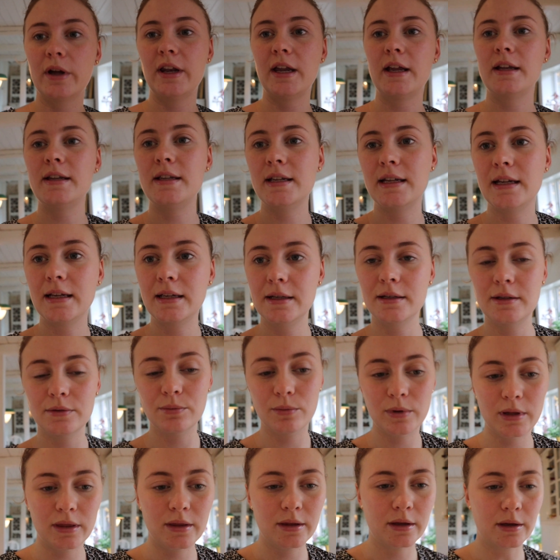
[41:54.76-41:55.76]
what I
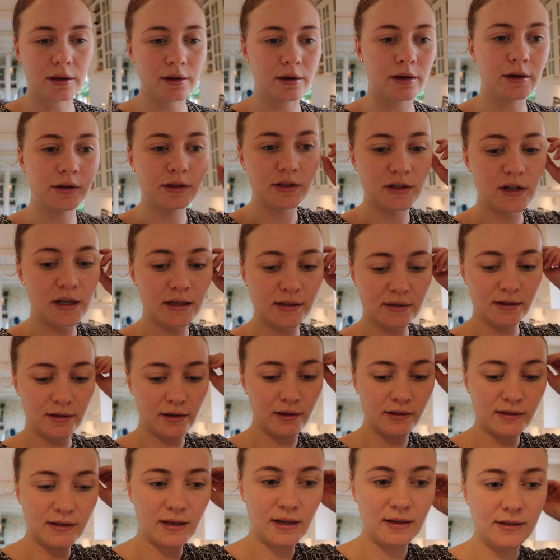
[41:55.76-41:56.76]
did with the
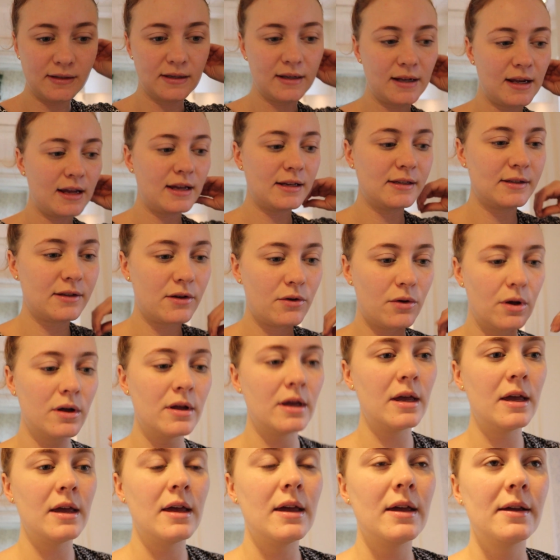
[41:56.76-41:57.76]
chestnuts yesterday. So
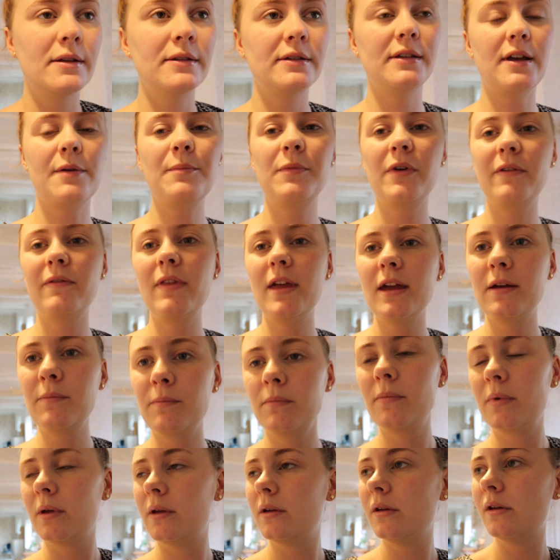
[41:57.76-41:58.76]
some of
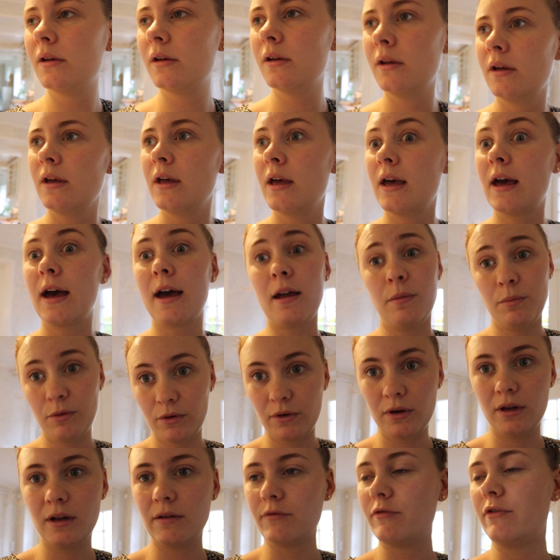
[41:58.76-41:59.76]
them I
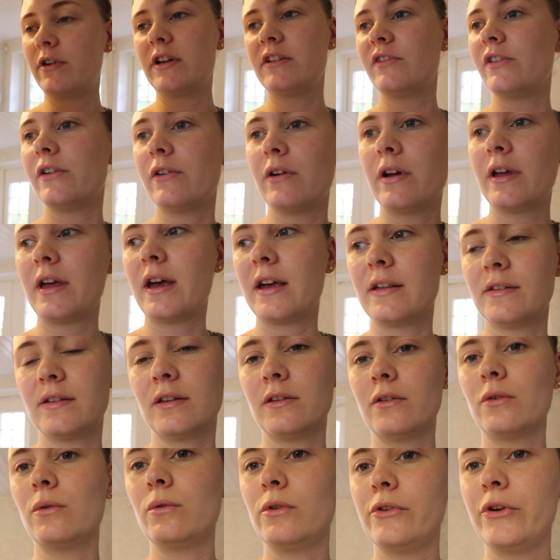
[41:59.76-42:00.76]
put in the freezer, as
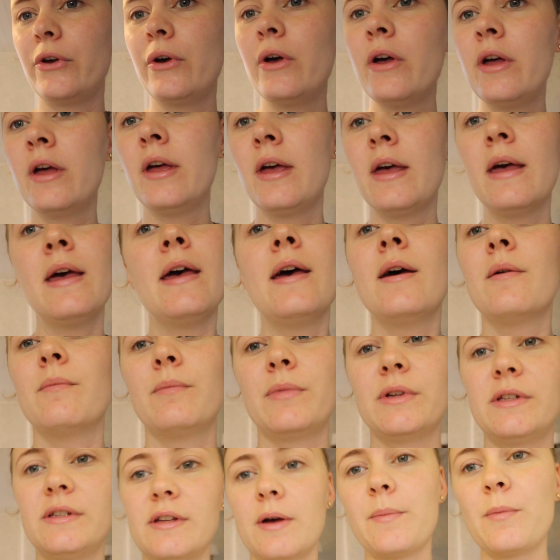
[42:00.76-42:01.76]
I told you,
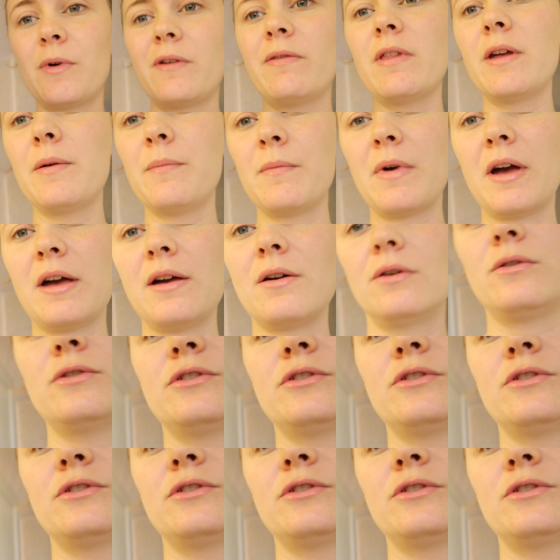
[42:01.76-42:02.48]
but some of them I